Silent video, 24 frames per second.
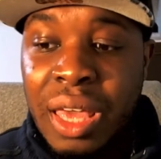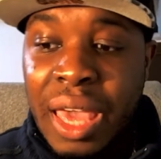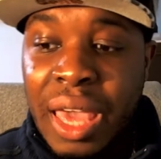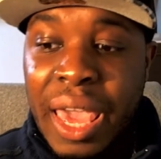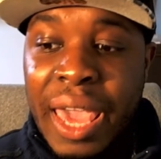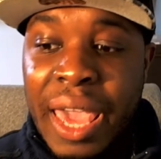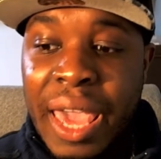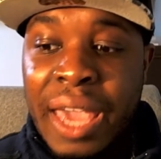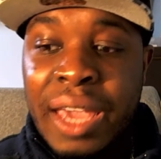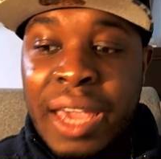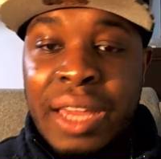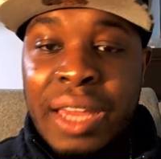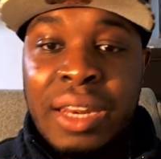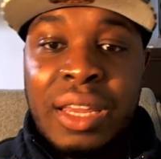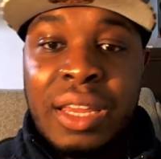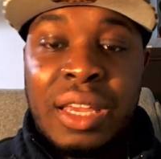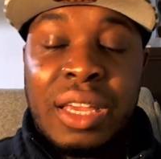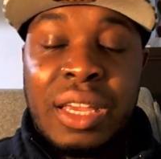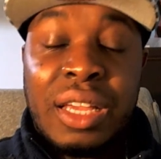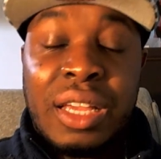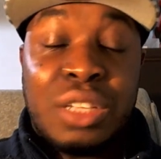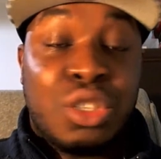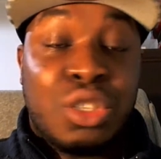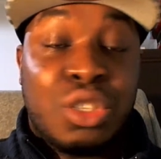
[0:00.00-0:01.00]
And
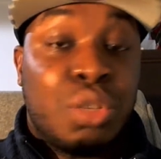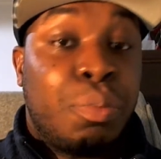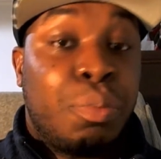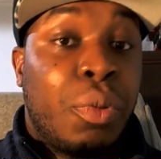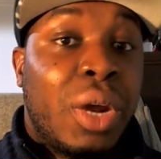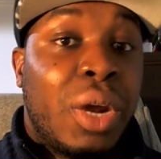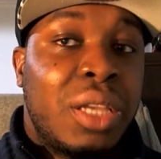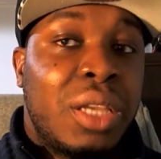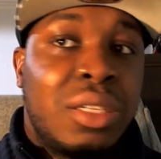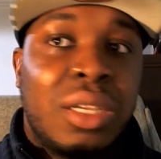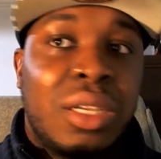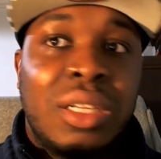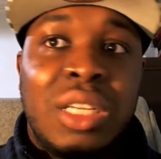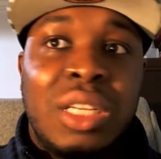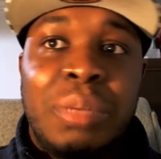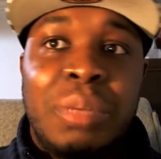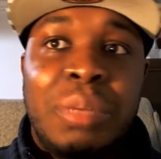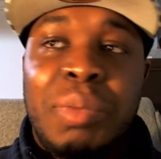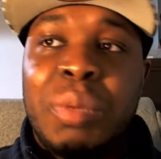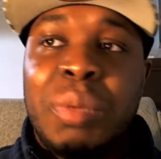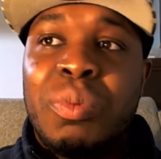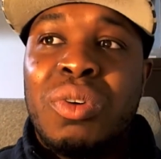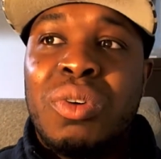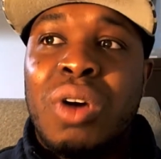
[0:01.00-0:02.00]
surprisingly,
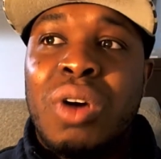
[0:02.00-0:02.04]
people